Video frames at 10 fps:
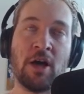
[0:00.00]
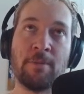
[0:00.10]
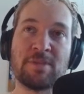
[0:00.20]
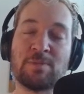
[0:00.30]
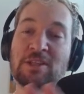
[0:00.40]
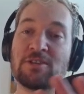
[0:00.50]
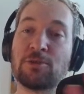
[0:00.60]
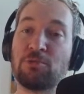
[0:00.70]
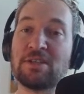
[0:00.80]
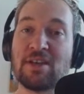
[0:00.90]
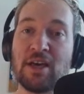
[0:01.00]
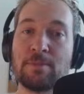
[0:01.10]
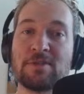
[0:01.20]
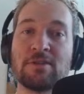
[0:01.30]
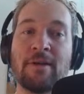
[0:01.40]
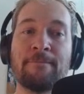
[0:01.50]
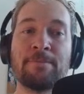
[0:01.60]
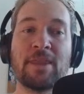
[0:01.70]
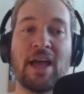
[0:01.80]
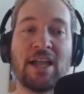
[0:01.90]
spin this 3 times,
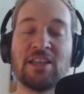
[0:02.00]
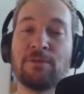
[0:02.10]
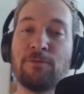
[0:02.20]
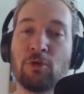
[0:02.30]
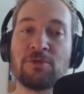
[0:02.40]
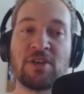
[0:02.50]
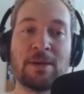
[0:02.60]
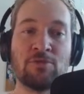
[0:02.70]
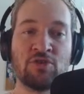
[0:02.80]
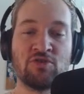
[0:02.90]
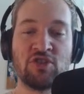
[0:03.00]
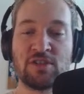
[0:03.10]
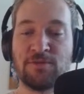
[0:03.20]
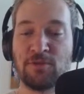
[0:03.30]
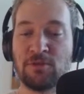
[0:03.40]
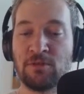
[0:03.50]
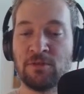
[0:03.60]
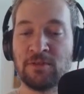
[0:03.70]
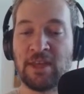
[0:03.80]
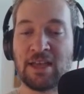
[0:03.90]
and then a 4th time just for
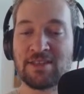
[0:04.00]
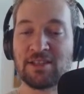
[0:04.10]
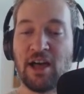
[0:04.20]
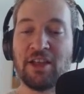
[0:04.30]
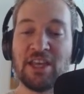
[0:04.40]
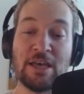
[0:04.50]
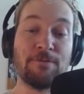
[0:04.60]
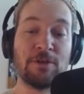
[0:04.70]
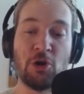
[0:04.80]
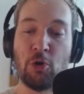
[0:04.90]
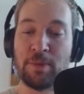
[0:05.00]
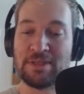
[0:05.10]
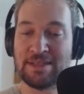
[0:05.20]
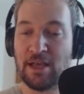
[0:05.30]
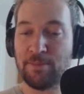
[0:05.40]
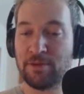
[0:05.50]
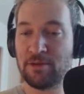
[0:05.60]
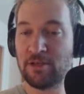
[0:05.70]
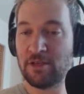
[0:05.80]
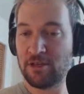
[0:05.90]
that slot if it opens up.
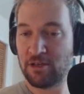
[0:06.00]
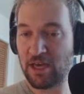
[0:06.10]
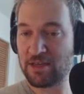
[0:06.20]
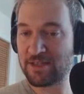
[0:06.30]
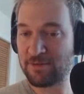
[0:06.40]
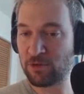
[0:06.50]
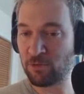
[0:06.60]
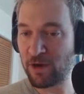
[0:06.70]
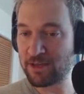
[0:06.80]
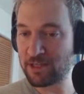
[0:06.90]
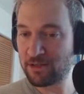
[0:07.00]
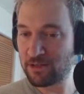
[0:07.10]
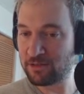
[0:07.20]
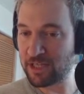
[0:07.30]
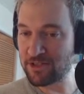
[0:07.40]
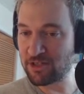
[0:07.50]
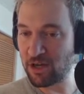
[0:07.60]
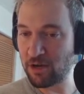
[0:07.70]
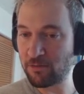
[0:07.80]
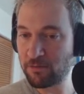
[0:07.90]
Okay, is everyone ready? Let's
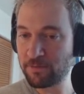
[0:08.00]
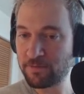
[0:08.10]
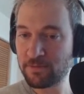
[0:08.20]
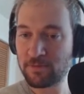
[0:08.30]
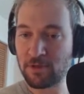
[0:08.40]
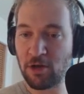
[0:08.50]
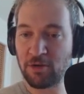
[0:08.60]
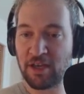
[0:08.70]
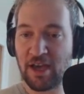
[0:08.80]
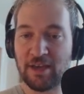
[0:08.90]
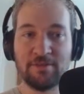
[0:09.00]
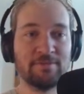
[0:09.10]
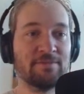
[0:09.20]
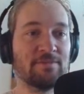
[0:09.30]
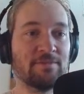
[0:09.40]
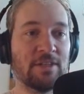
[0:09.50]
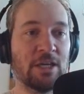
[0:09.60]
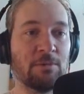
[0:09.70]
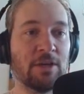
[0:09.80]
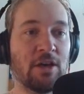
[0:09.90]
go. Okay,
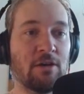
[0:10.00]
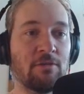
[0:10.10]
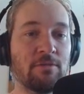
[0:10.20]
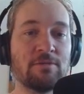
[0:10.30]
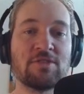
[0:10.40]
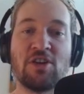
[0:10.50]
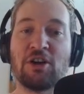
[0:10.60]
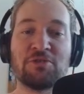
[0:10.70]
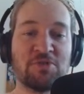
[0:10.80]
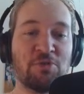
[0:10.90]
here we go. Sorry, there's no